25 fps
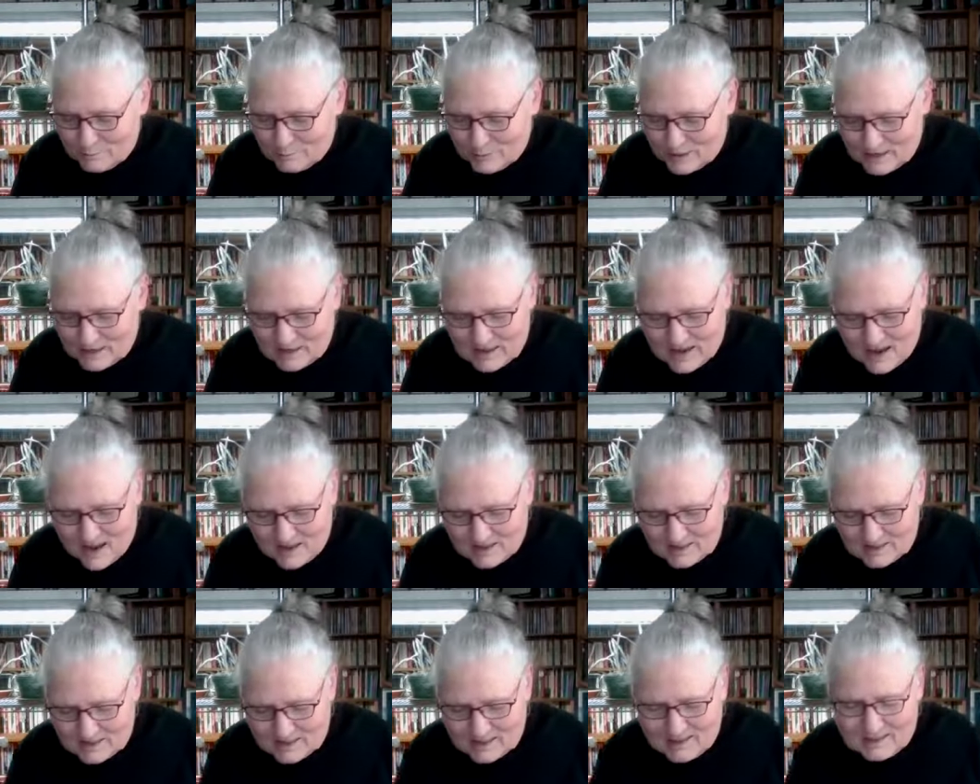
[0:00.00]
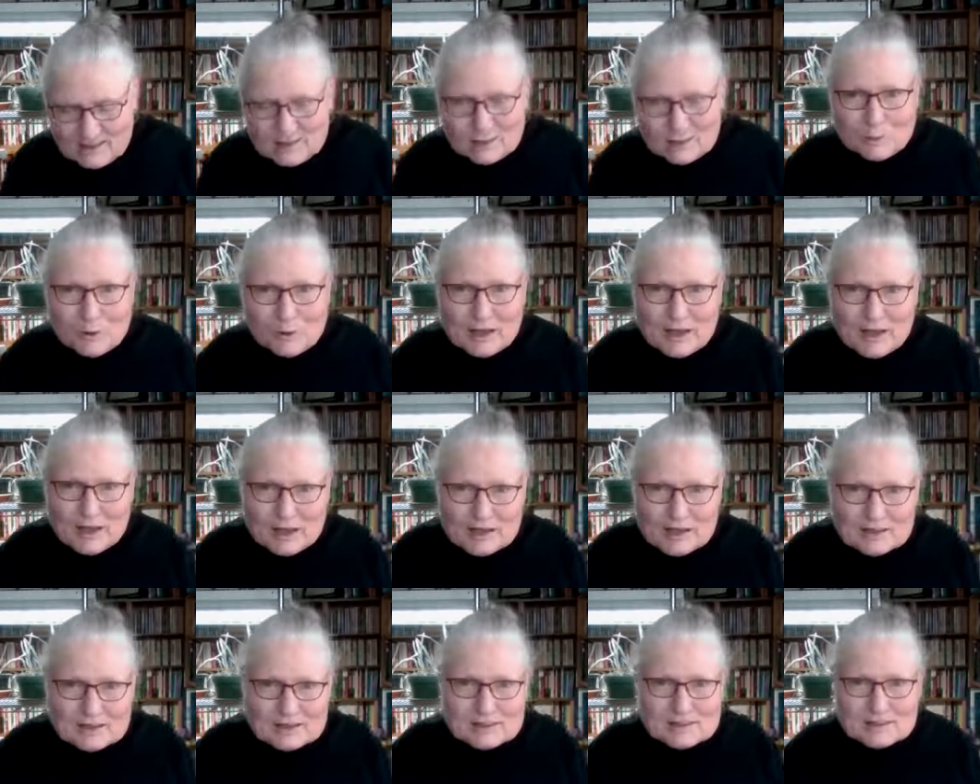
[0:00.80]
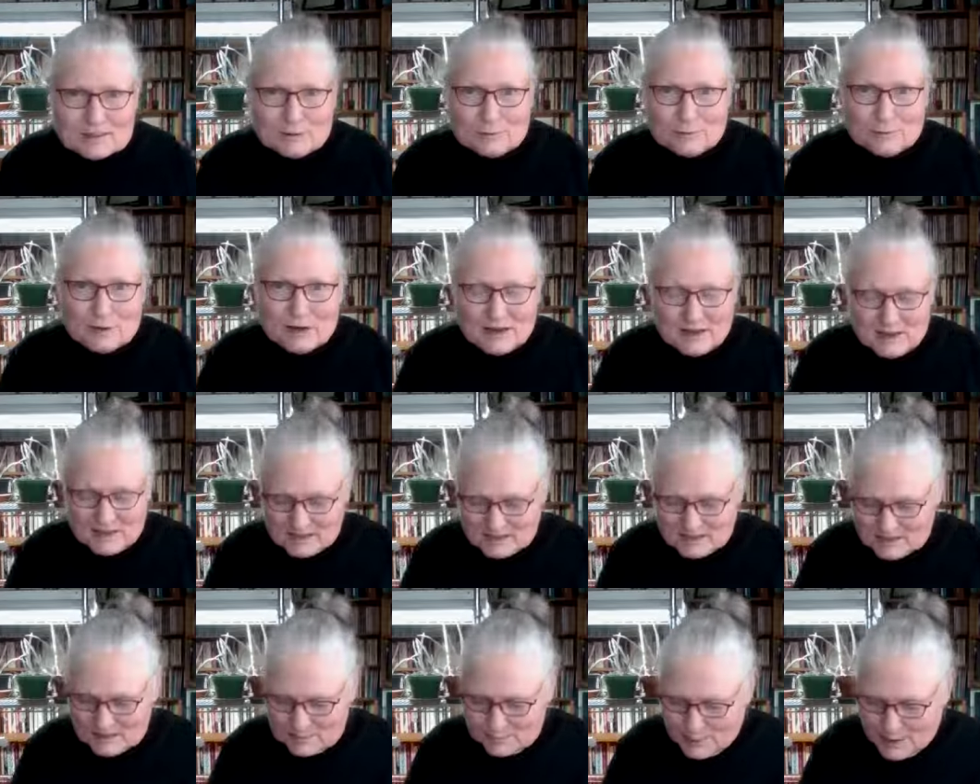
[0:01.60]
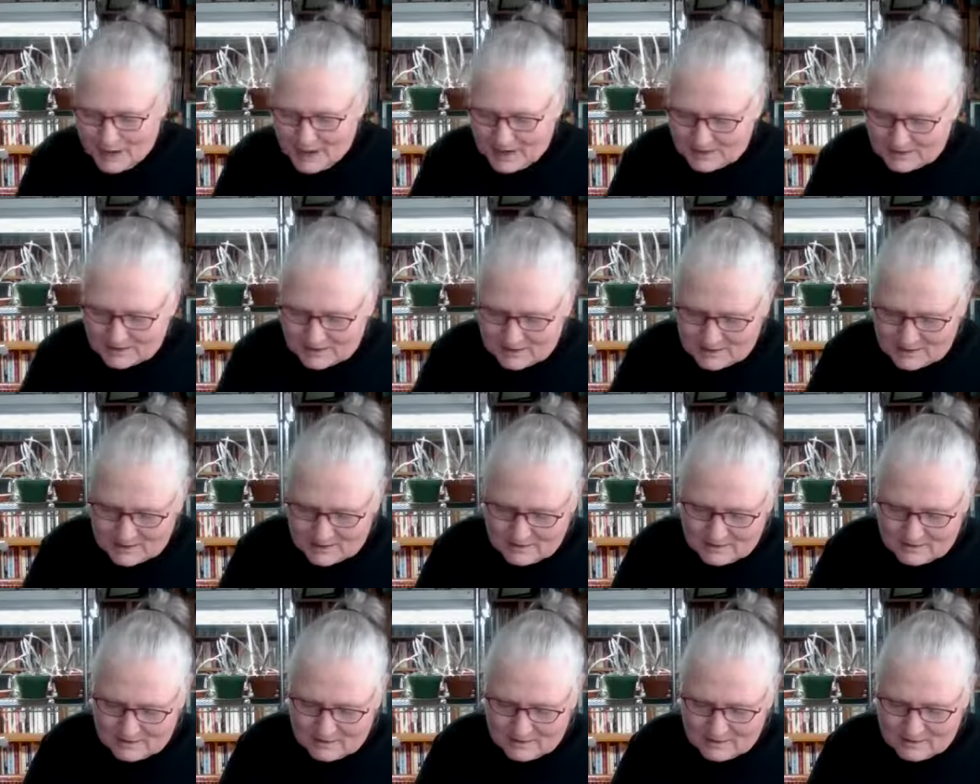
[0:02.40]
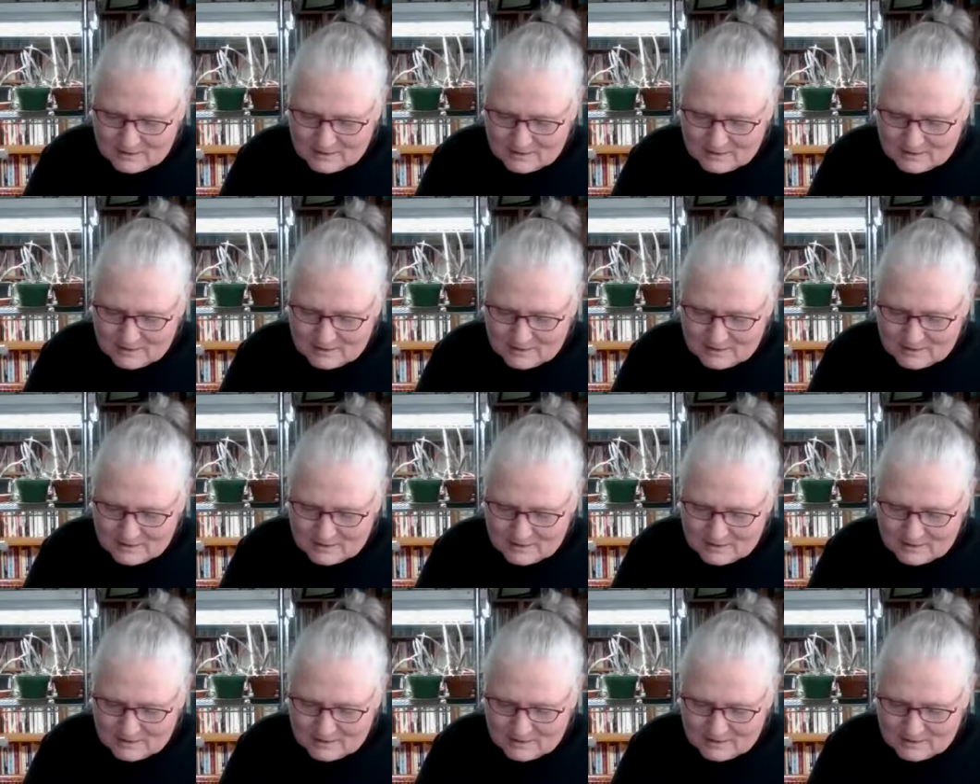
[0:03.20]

but not in the ways you might expect.